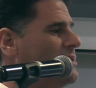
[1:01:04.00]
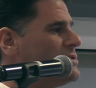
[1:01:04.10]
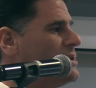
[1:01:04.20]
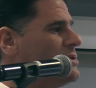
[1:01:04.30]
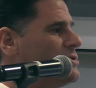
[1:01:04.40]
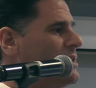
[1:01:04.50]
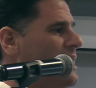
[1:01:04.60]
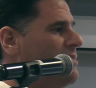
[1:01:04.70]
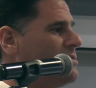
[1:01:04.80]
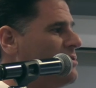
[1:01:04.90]
Palestinians are
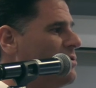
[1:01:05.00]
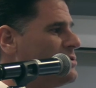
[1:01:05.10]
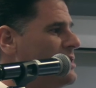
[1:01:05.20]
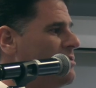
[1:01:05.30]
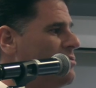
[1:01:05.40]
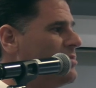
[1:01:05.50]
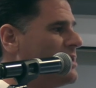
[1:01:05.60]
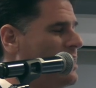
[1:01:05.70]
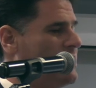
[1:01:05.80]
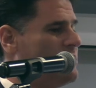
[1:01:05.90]
going to have to cross that
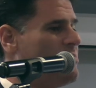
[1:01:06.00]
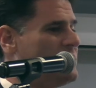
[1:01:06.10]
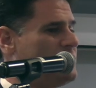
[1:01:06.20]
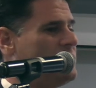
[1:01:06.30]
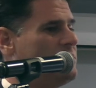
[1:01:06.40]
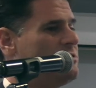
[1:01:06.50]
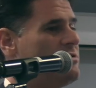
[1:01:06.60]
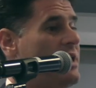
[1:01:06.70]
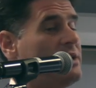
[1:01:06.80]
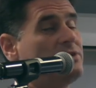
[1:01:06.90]
Rubicon. And the best thing that
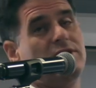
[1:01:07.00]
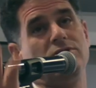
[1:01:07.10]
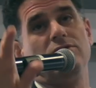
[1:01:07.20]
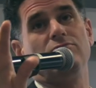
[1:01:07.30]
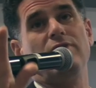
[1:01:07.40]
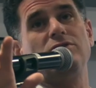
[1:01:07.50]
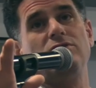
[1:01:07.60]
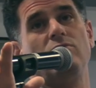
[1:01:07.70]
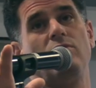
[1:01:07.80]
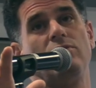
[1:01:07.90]
the United States and the
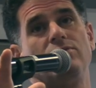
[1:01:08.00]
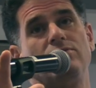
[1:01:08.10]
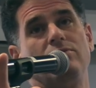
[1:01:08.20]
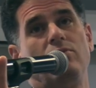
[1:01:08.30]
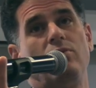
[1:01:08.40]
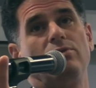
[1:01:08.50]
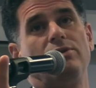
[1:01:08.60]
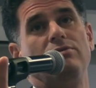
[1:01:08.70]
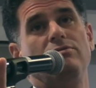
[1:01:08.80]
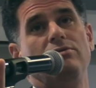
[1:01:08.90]
rest of the
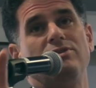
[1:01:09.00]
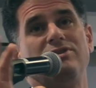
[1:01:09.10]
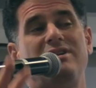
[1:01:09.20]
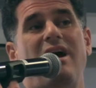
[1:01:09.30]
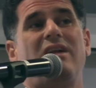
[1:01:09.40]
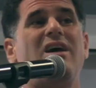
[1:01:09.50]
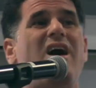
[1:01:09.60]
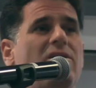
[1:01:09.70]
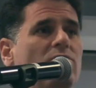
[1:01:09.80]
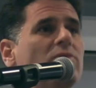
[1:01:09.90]
world can do is to not
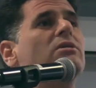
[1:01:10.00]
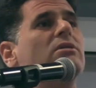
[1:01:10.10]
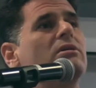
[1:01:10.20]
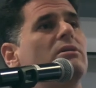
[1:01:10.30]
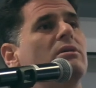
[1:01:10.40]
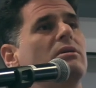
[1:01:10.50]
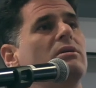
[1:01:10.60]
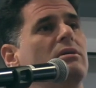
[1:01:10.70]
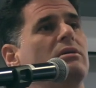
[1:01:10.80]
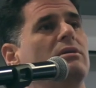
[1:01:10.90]
coddle
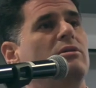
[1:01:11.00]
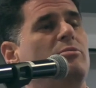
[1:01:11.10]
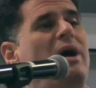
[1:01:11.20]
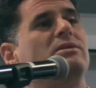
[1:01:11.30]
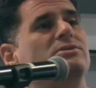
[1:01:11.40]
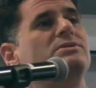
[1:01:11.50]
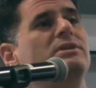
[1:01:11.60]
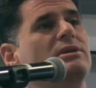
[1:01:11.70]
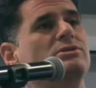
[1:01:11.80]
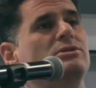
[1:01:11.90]
the
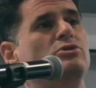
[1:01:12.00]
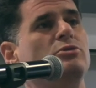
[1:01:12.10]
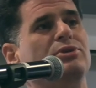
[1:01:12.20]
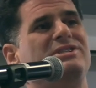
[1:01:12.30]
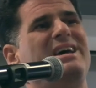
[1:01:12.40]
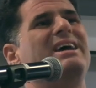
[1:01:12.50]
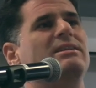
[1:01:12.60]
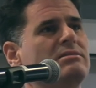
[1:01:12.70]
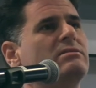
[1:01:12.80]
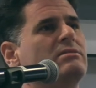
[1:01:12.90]
Palestinians and to
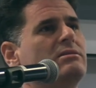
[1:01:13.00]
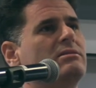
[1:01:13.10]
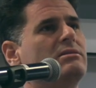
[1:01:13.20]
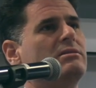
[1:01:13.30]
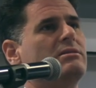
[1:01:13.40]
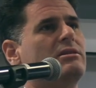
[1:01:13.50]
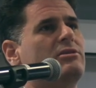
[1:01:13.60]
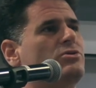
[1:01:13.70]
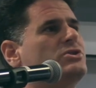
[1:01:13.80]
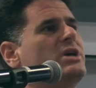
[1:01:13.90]
pretend
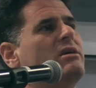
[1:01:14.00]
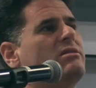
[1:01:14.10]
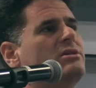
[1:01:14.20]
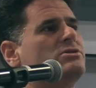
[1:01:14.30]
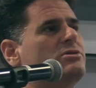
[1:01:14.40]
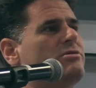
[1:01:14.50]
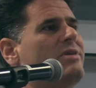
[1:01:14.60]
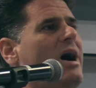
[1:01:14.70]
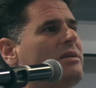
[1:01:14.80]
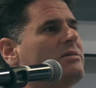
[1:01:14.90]
that they're saying things that they're
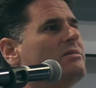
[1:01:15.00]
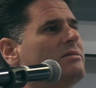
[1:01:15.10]
not,